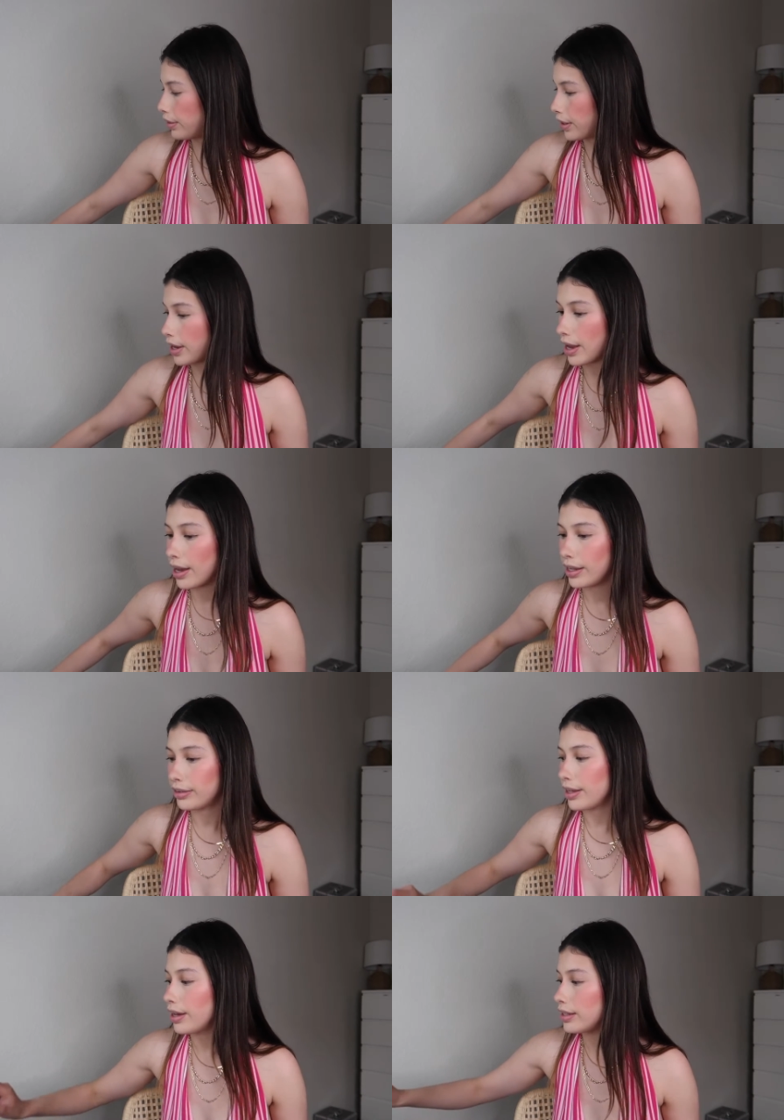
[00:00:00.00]
Okay, yeah, I
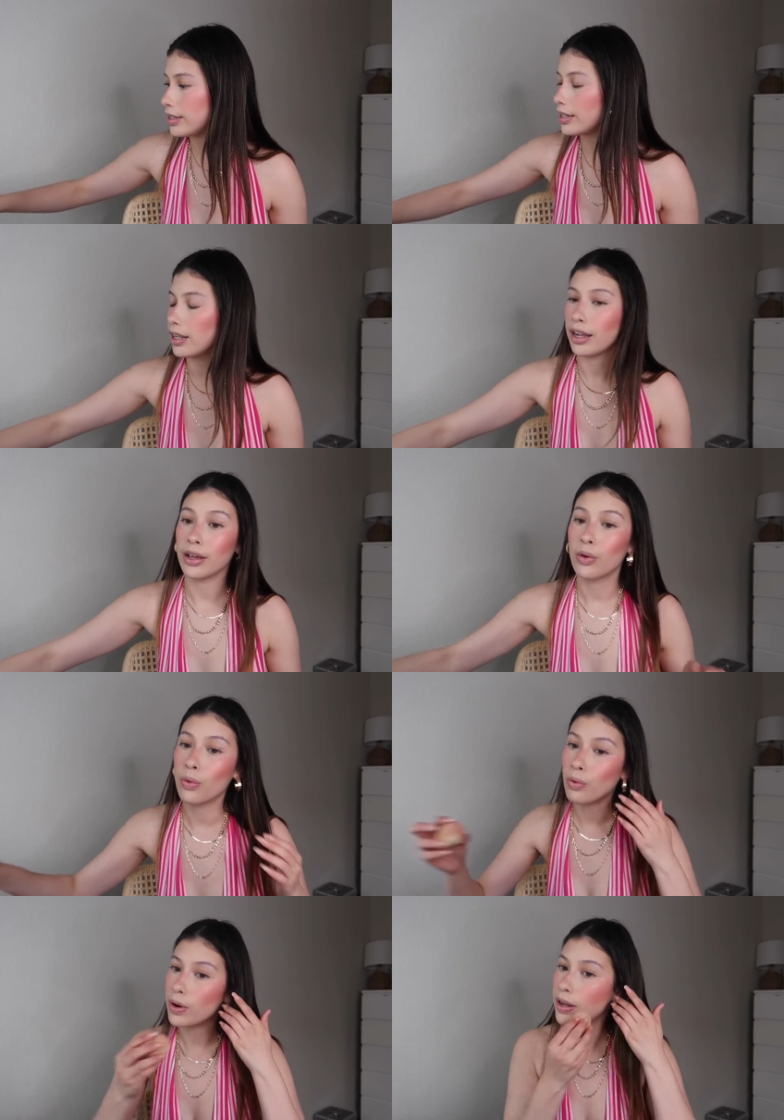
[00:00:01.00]
think I did like
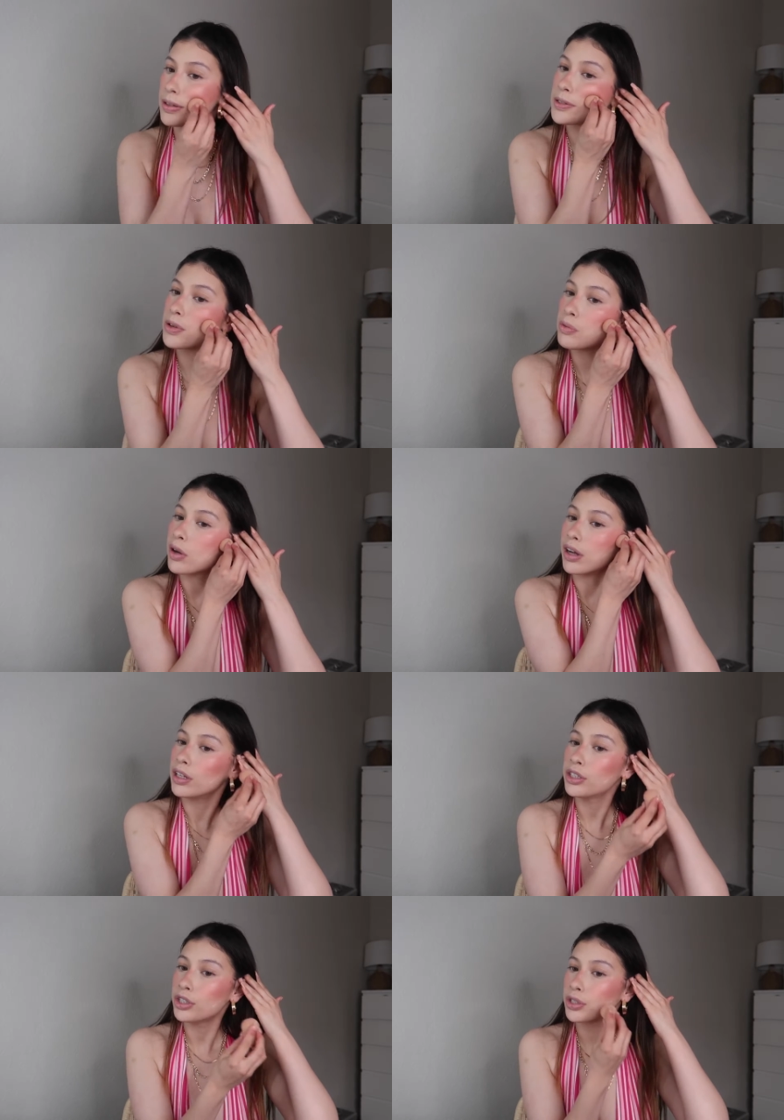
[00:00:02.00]
way too
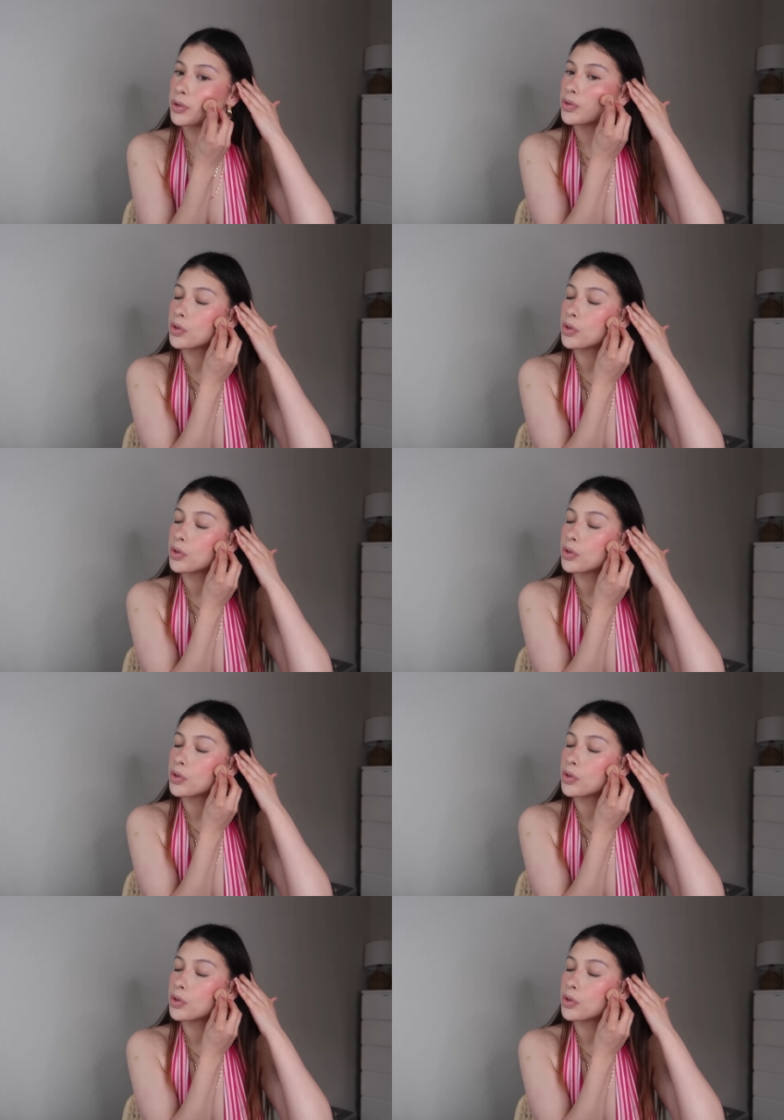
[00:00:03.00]
much.